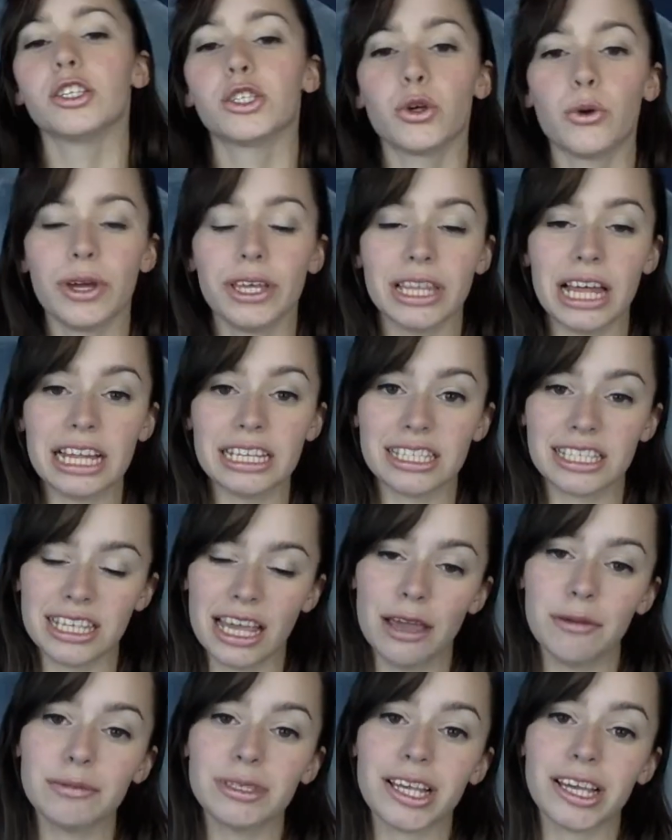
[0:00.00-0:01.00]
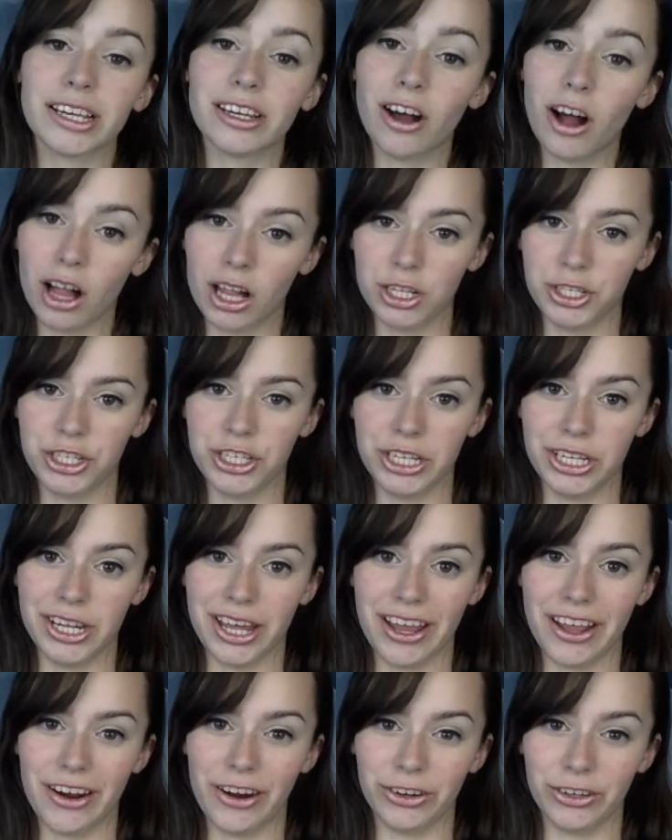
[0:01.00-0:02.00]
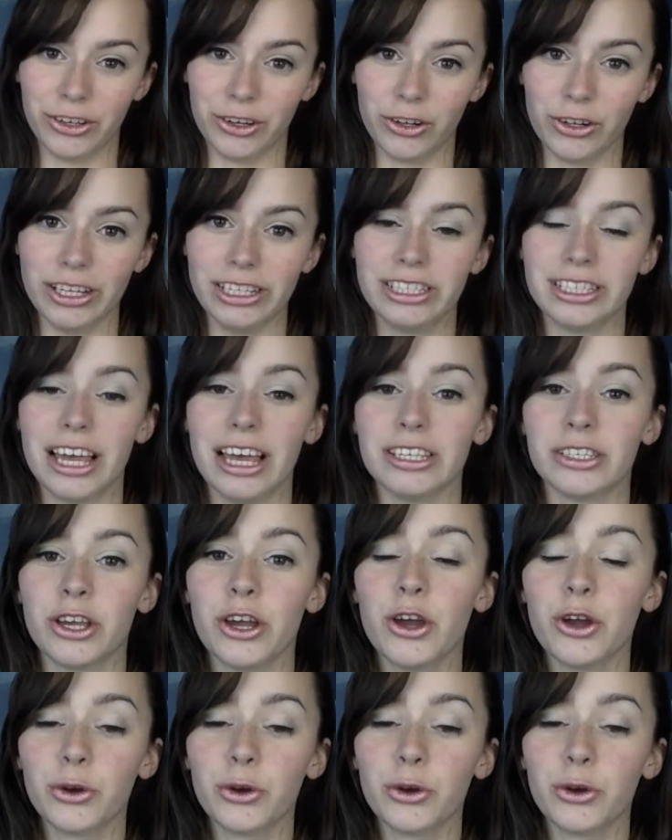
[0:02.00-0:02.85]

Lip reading: So in that same Psychology Today article, it says,